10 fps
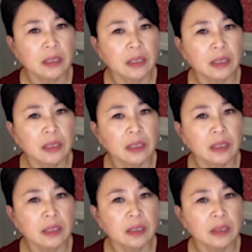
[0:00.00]

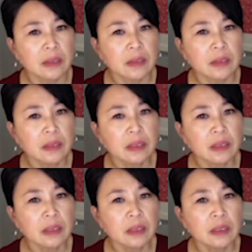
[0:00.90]

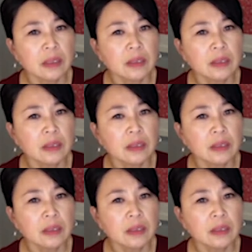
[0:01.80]
(not speaking)